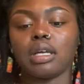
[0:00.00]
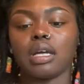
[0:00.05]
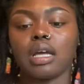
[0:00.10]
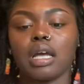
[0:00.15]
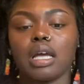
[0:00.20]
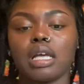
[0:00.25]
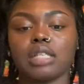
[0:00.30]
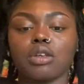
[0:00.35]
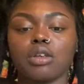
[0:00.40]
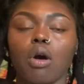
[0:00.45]

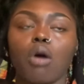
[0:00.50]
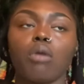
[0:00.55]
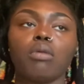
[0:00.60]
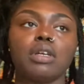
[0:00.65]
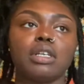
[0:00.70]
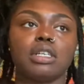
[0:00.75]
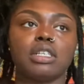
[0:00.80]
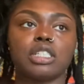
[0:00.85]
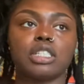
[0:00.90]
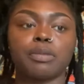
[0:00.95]
it's
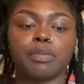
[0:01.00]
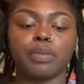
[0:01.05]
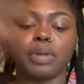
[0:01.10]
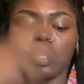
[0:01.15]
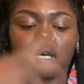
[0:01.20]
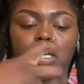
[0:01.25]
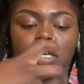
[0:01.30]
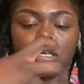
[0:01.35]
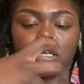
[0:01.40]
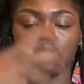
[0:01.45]
only
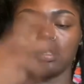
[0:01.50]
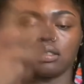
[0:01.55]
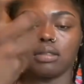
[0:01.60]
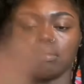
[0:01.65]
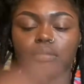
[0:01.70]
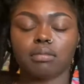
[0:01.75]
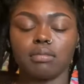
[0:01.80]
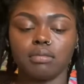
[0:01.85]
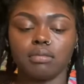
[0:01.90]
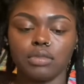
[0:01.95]
displayed,
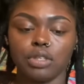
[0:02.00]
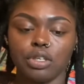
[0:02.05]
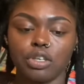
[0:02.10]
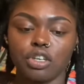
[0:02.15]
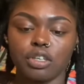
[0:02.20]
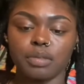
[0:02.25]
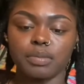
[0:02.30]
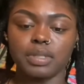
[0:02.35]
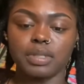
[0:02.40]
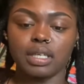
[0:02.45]
you know
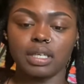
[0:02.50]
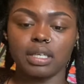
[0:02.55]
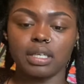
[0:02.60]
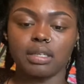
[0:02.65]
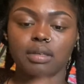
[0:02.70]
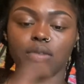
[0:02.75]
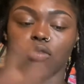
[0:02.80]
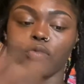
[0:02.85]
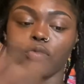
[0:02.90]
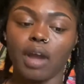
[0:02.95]
what I'm saying,
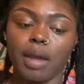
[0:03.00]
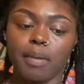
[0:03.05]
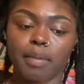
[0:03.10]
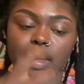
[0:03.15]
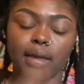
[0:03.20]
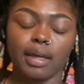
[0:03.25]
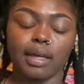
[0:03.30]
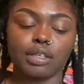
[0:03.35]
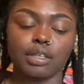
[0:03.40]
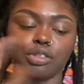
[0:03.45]
right
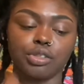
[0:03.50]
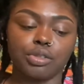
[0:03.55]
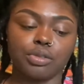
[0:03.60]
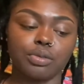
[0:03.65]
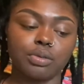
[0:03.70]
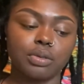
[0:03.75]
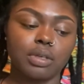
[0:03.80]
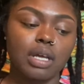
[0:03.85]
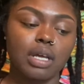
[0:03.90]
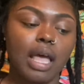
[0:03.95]
back at
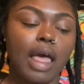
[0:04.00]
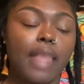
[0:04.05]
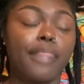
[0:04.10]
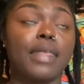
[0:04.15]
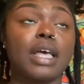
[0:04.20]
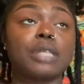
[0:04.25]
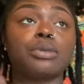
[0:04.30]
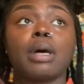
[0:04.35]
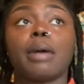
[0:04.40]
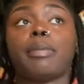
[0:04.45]
you.
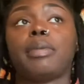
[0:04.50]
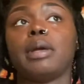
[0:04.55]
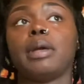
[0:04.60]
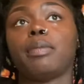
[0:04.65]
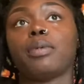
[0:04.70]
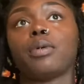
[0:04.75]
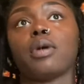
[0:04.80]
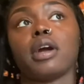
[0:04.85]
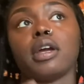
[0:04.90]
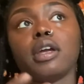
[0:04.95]
That's why
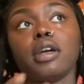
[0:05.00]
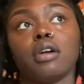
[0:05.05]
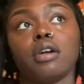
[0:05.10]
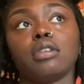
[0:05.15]
people are here on